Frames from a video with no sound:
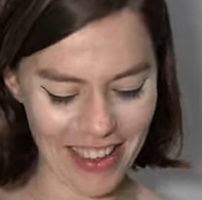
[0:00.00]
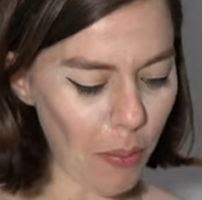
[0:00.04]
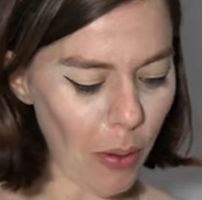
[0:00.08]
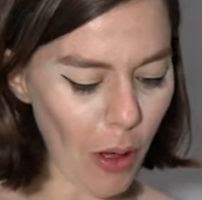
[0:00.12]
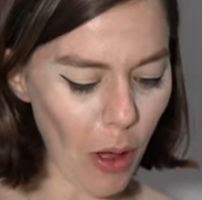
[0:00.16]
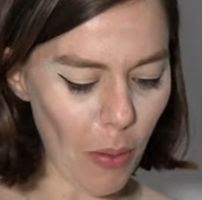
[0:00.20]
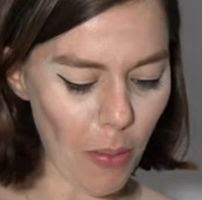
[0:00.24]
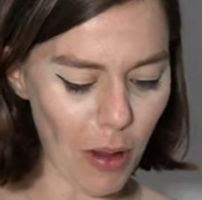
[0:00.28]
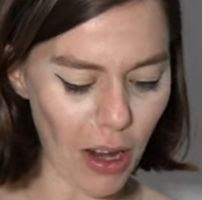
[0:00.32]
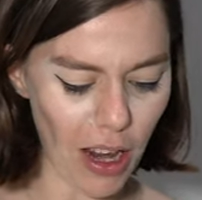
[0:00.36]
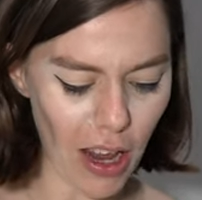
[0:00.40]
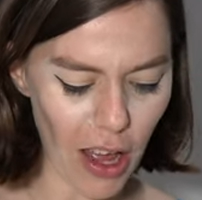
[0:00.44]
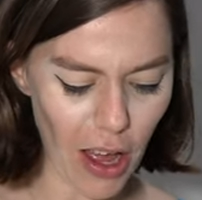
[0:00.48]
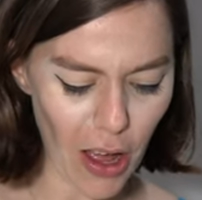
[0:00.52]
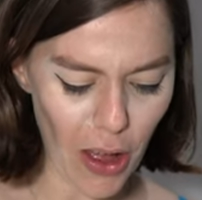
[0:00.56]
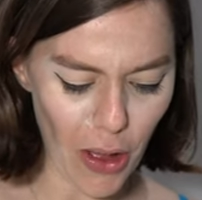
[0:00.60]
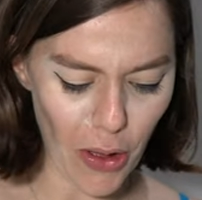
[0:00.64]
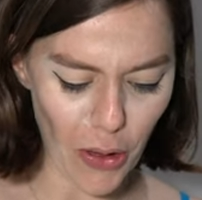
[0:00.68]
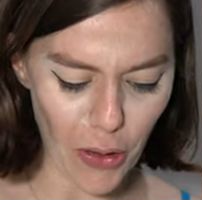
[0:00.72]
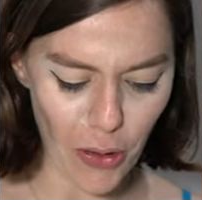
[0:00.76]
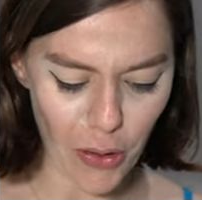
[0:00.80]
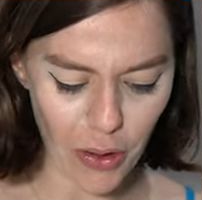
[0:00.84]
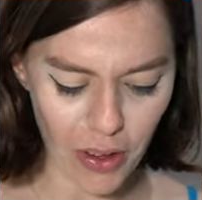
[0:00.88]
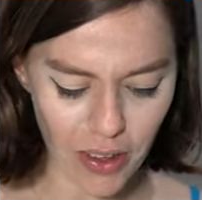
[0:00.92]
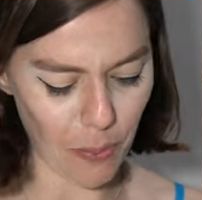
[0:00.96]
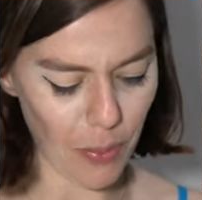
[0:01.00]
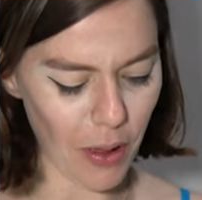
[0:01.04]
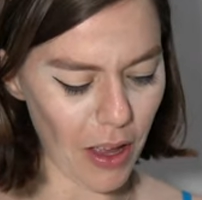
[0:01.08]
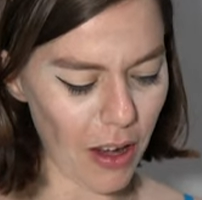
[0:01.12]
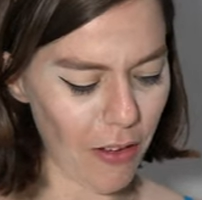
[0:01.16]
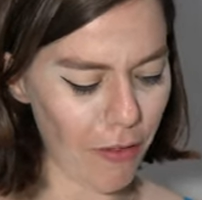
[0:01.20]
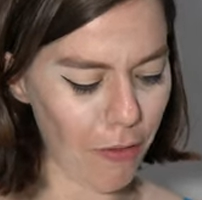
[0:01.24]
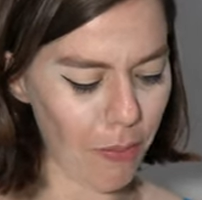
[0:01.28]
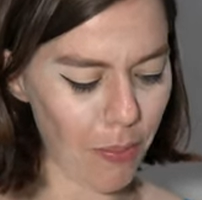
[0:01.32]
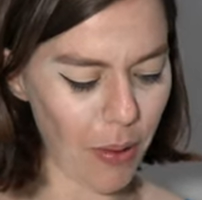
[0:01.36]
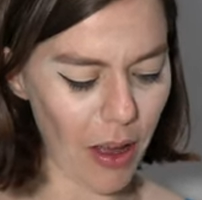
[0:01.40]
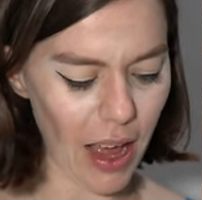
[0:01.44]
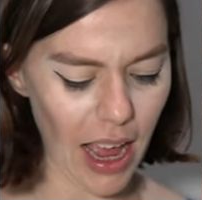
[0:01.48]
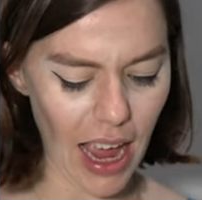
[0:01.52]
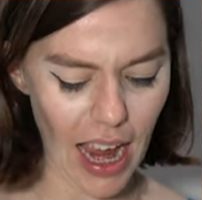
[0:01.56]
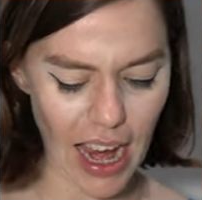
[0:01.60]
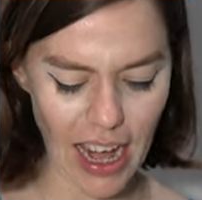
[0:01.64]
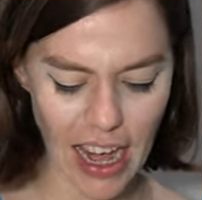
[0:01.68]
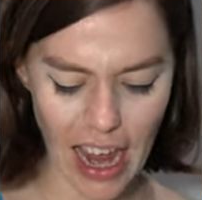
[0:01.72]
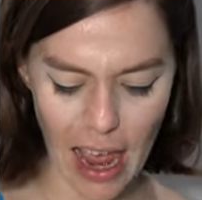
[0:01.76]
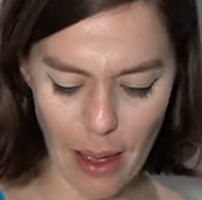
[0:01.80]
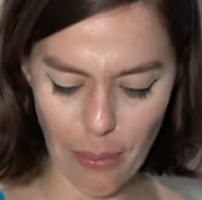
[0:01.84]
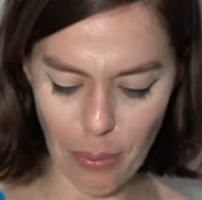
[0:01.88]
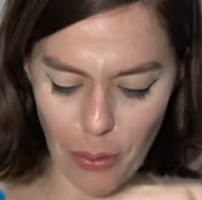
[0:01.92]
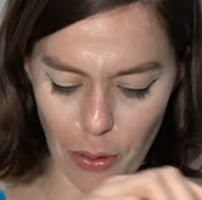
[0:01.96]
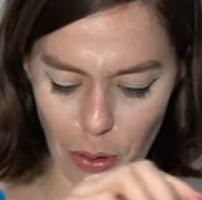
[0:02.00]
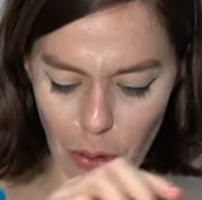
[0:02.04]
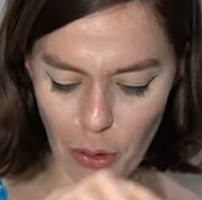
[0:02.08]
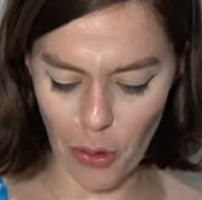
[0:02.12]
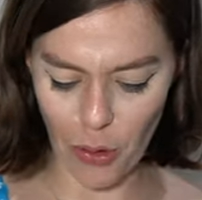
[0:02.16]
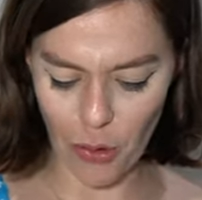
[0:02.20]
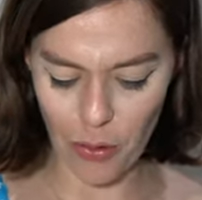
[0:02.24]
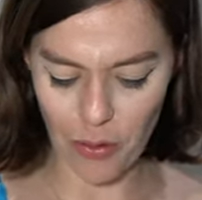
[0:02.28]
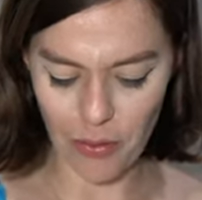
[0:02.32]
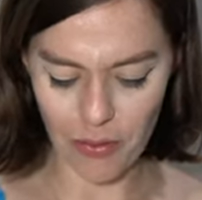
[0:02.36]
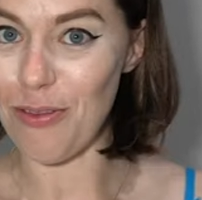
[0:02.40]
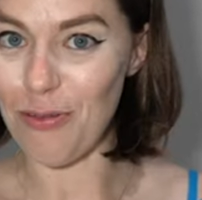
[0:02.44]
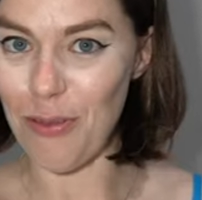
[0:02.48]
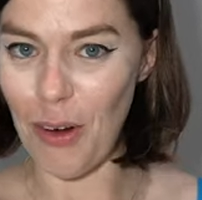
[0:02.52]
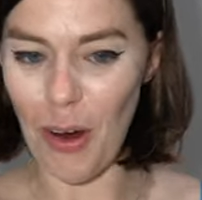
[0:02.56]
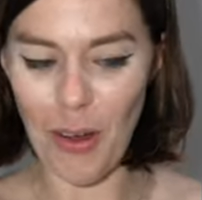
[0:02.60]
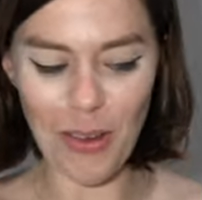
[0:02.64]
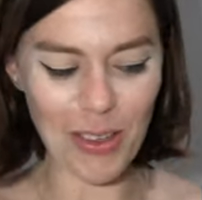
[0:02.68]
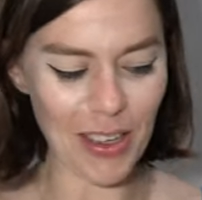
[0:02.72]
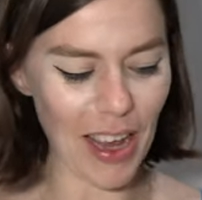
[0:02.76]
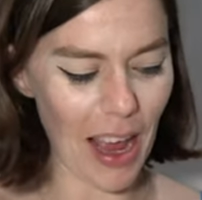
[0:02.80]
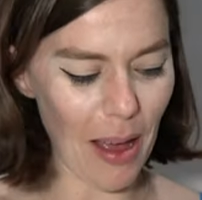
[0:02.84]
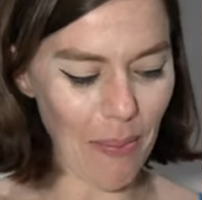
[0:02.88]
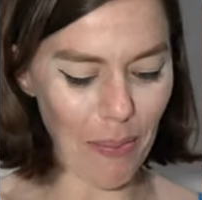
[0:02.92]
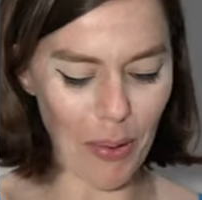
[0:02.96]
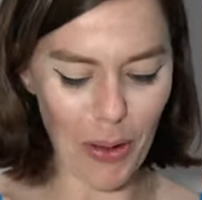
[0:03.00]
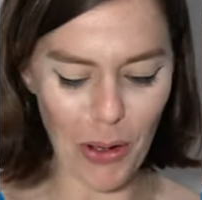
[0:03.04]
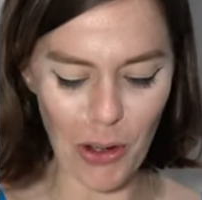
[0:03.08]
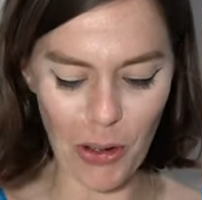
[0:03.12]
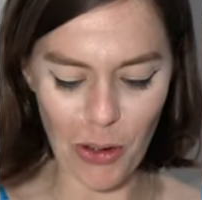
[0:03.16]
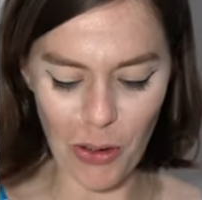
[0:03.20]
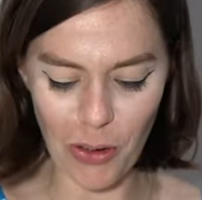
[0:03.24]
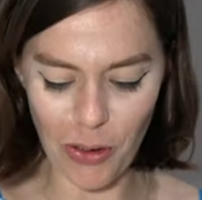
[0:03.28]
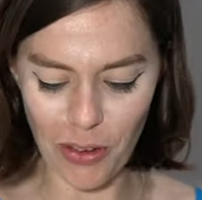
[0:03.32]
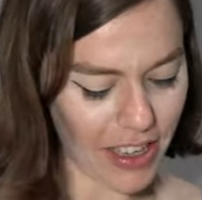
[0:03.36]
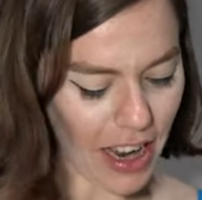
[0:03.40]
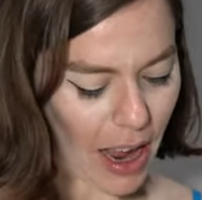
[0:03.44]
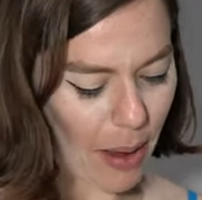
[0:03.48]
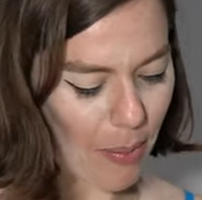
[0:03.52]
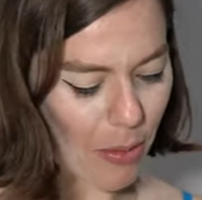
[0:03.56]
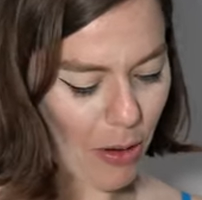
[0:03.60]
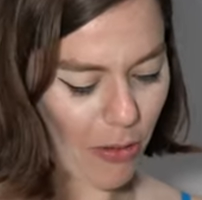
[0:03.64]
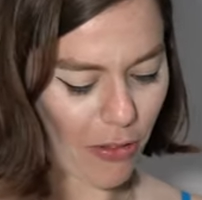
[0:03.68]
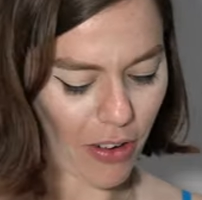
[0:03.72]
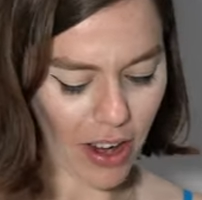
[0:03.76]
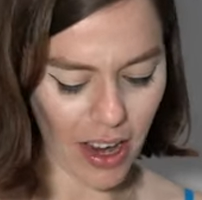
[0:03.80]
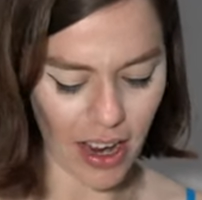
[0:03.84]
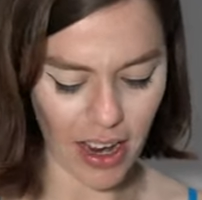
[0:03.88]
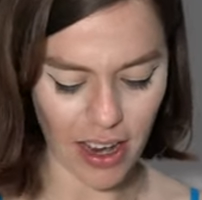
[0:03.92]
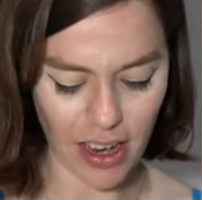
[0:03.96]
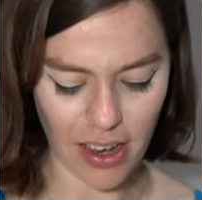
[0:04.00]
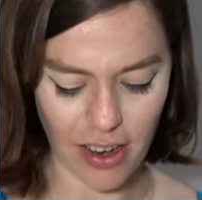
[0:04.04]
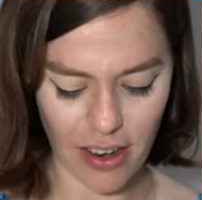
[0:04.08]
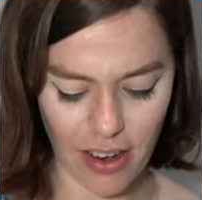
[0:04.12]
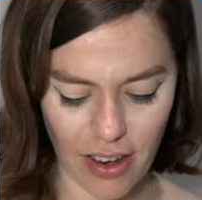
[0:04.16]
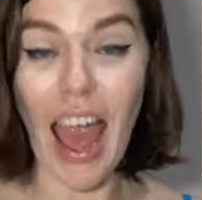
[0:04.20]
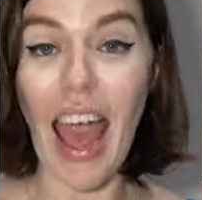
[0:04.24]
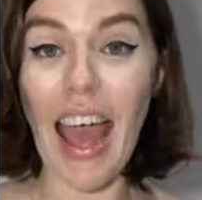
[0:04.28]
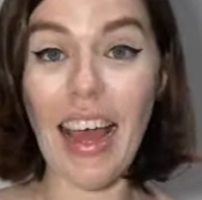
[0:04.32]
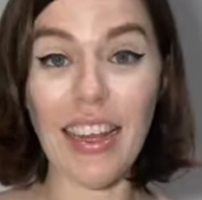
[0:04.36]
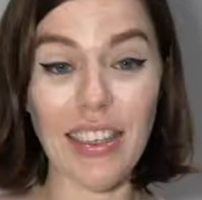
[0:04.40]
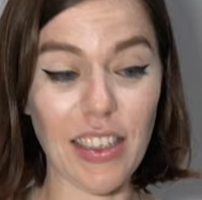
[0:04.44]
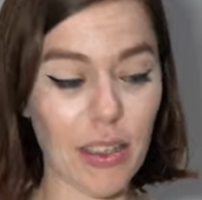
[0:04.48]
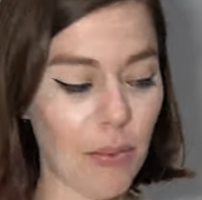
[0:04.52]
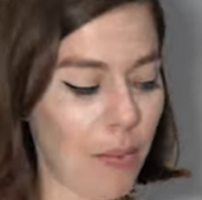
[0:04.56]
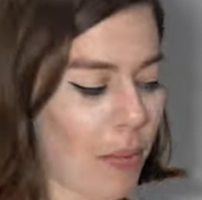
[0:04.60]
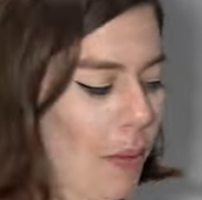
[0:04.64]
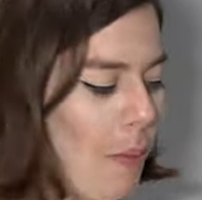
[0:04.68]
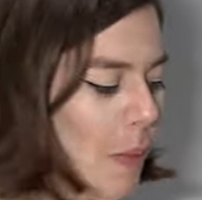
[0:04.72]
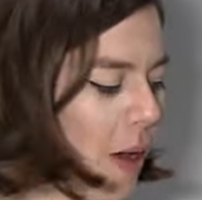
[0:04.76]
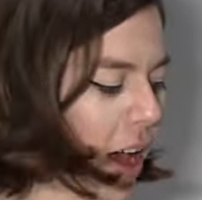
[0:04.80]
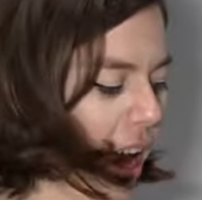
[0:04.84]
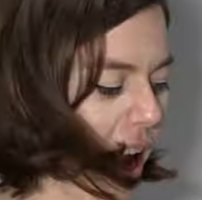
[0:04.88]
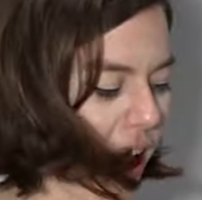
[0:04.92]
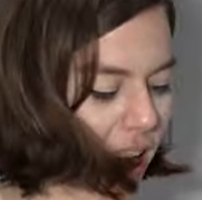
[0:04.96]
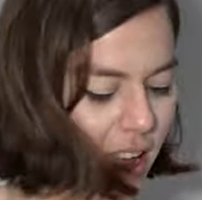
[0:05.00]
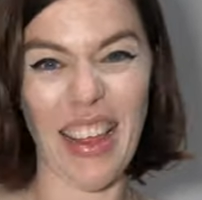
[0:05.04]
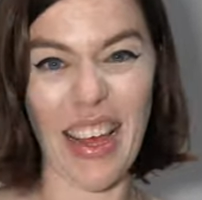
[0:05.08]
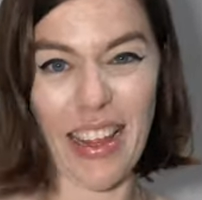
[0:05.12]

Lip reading: pomelo, bit of pineapple, rose apple, tamarind, and some papaya.